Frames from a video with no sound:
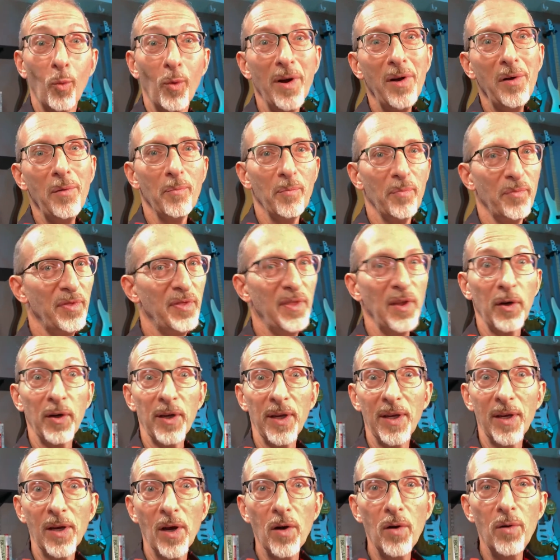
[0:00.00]
Well, there you
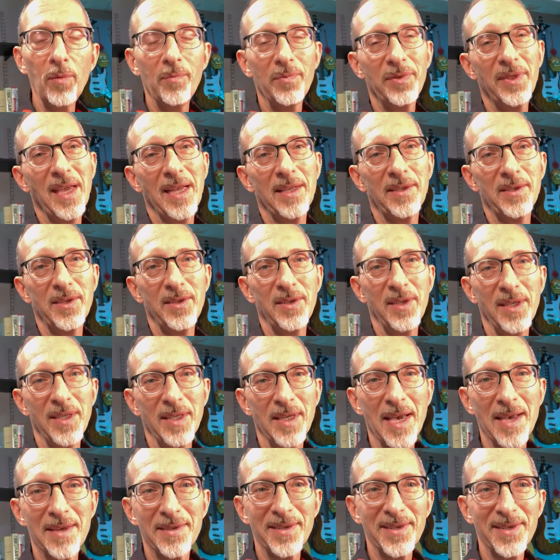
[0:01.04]
go. That's the
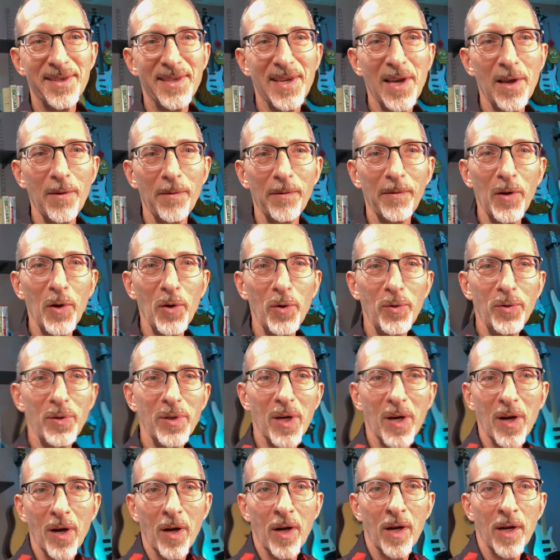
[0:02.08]
cell phone
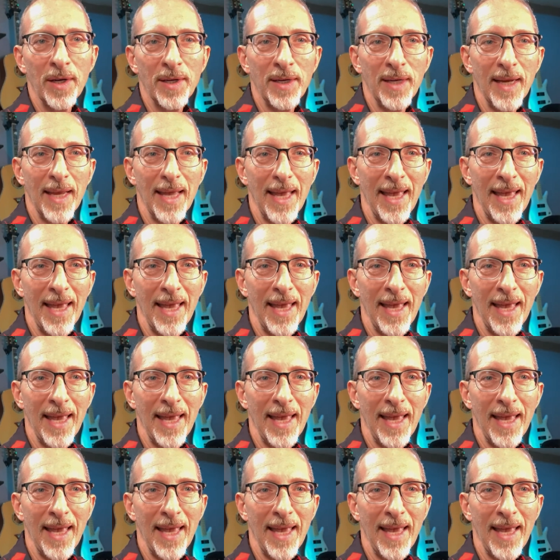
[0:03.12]
on